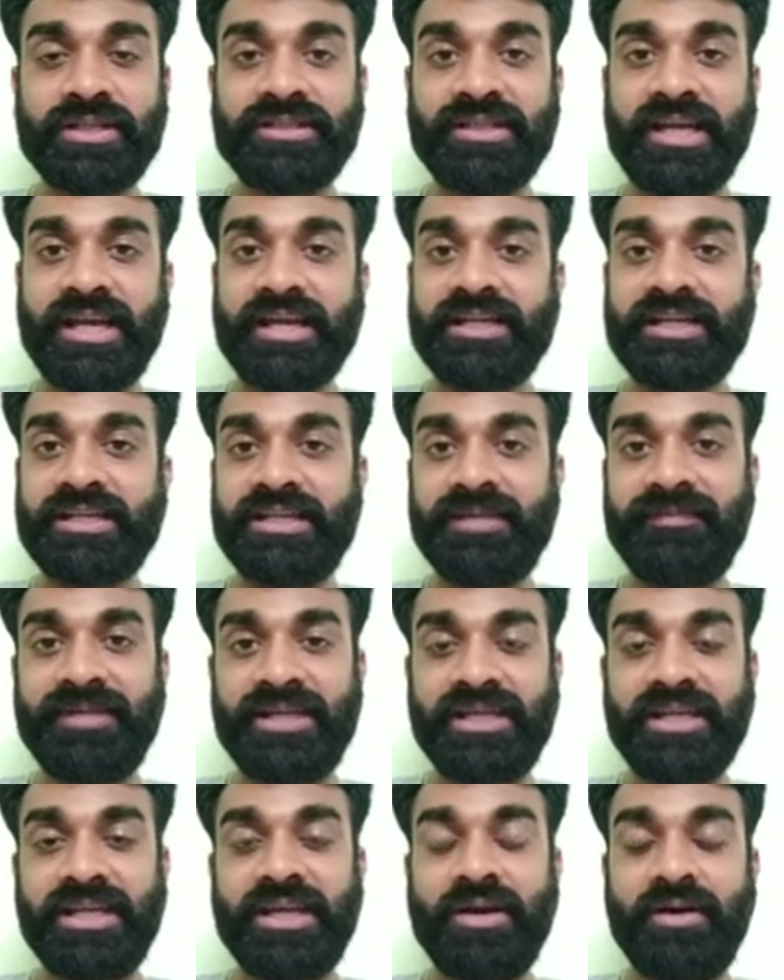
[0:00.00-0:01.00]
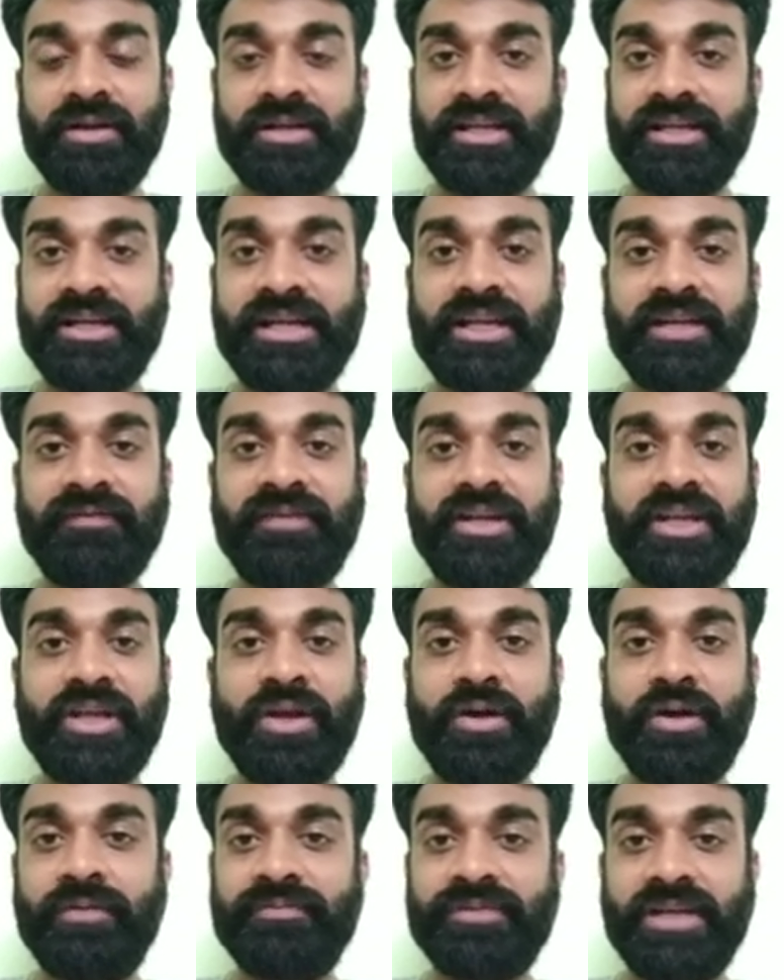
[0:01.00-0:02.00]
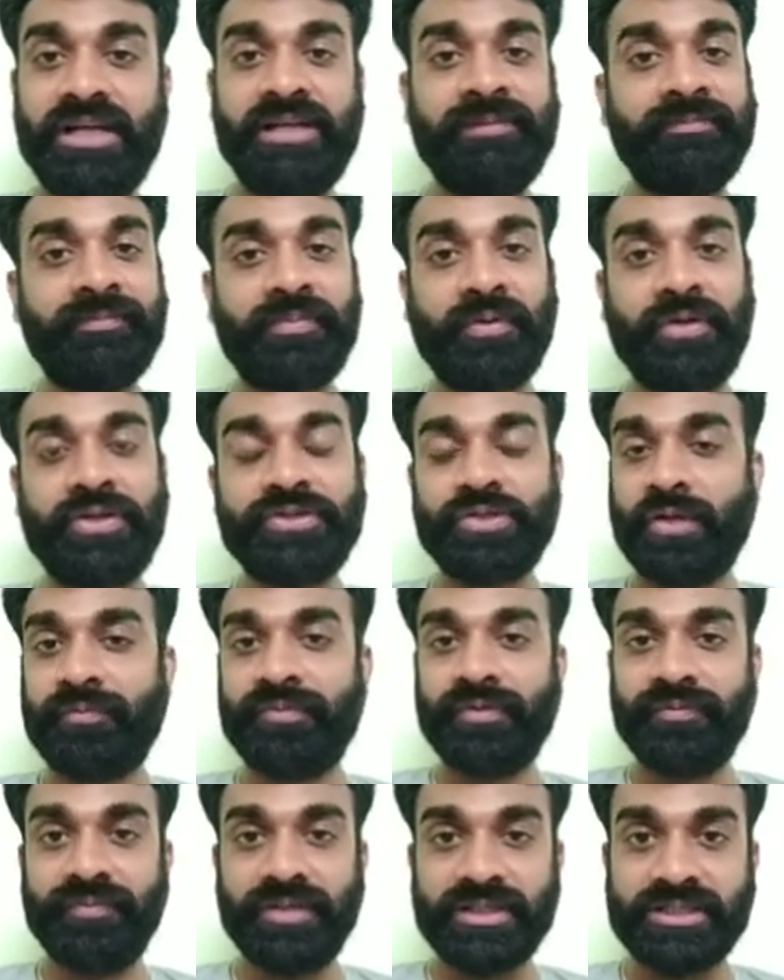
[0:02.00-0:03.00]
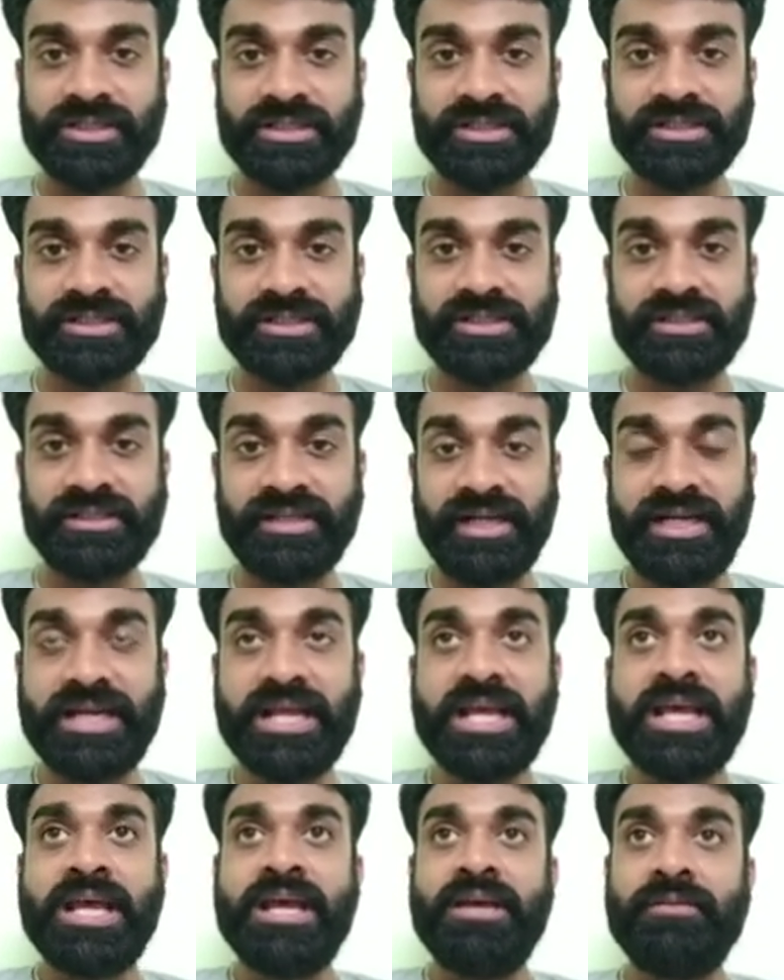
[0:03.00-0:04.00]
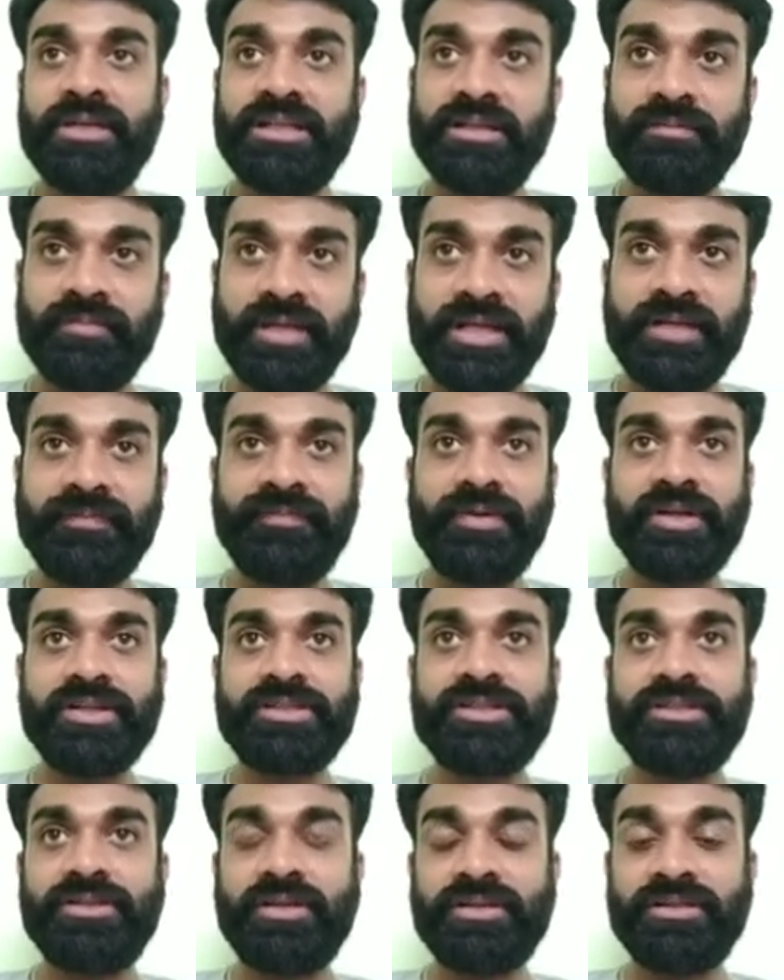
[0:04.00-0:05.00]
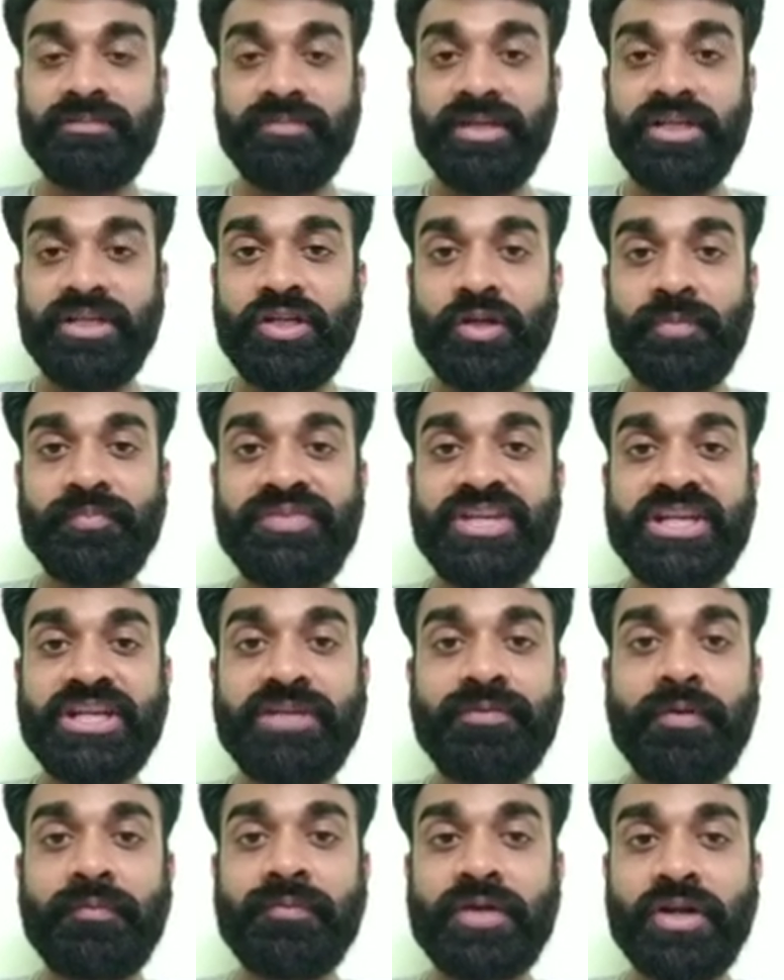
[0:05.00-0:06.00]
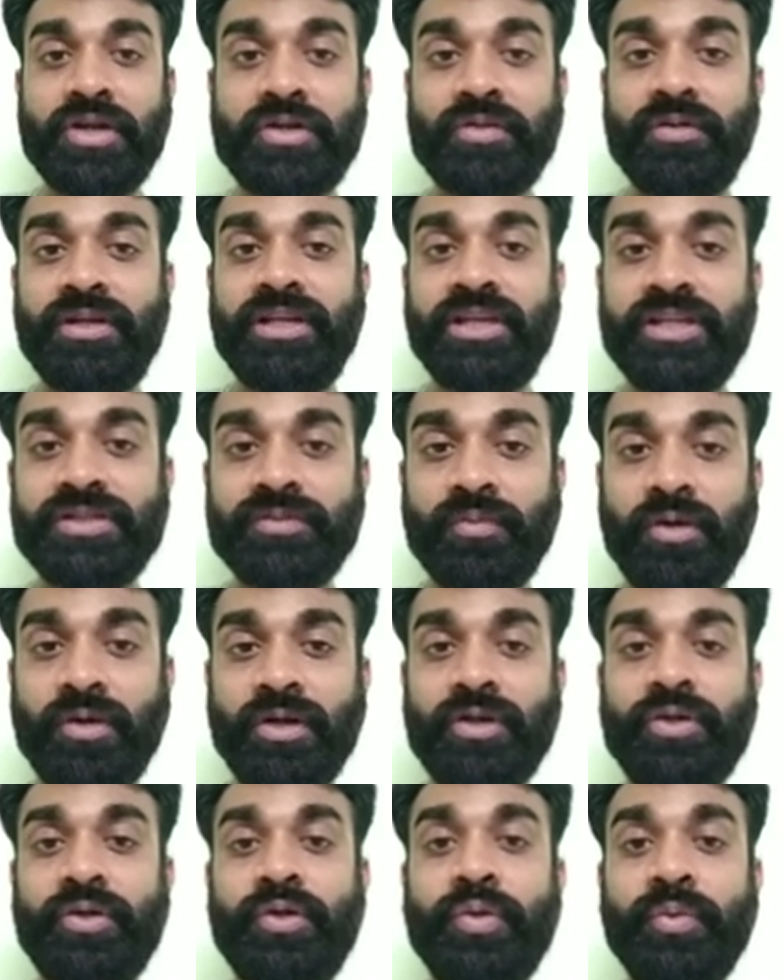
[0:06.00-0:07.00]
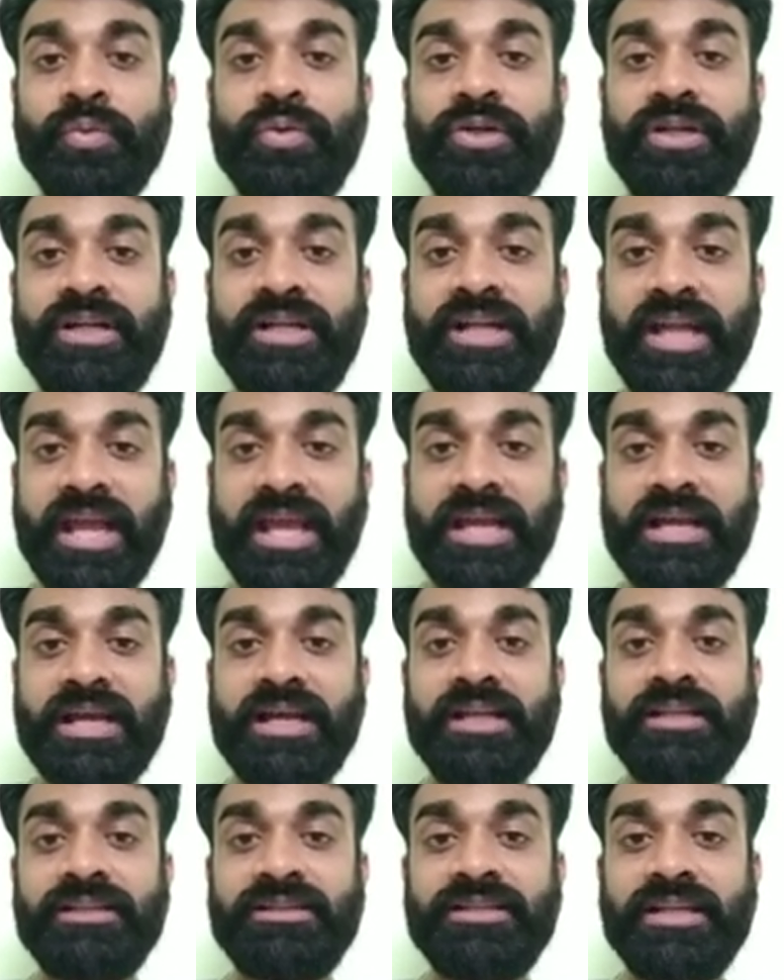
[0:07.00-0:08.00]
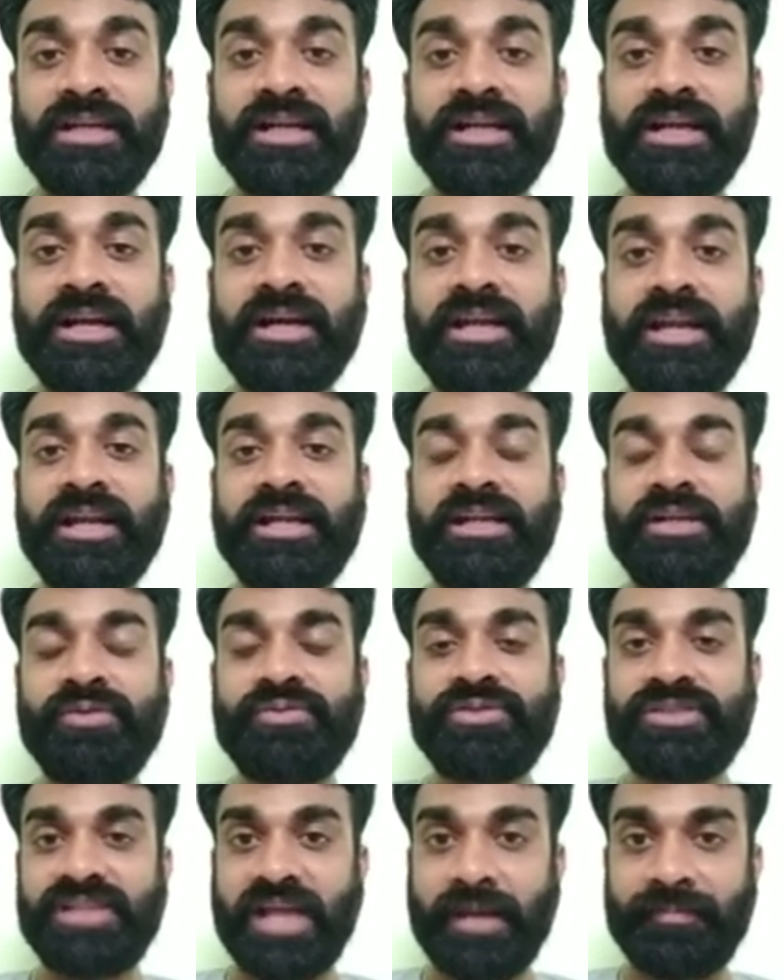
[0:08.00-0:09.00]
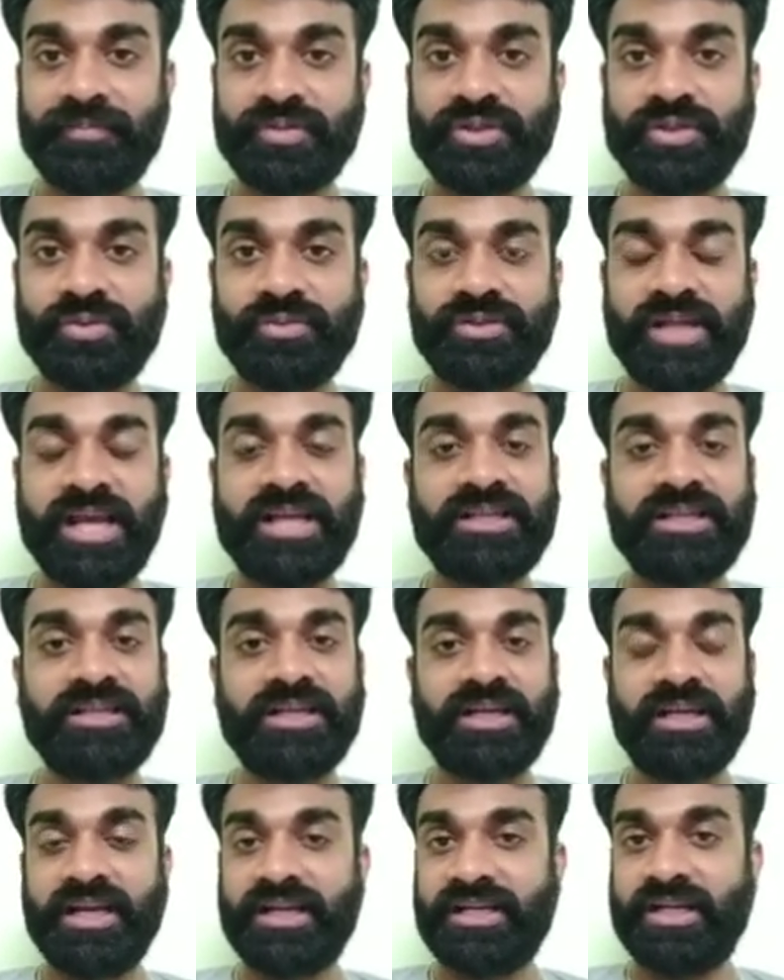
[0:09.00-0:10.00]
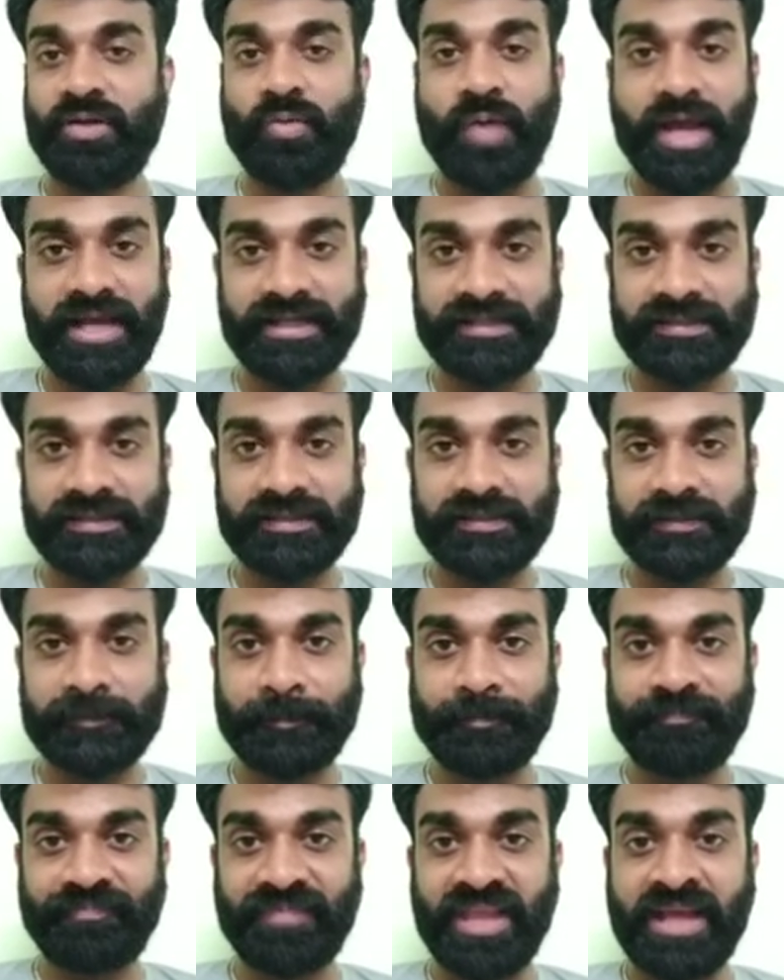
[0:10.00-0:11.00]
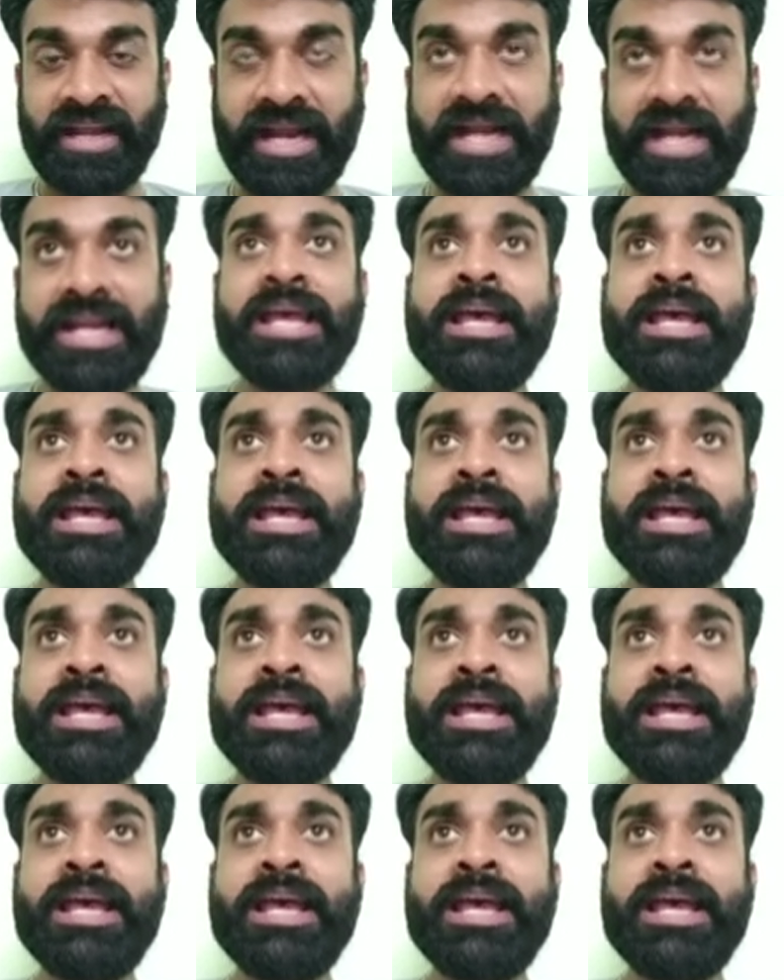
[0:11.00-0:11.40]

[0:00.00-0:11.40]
the activity or creativity of the employees or of the workers, right? But the main function or the main objective of controlling is what? To take the corrective steps, to take the corrective actions, right?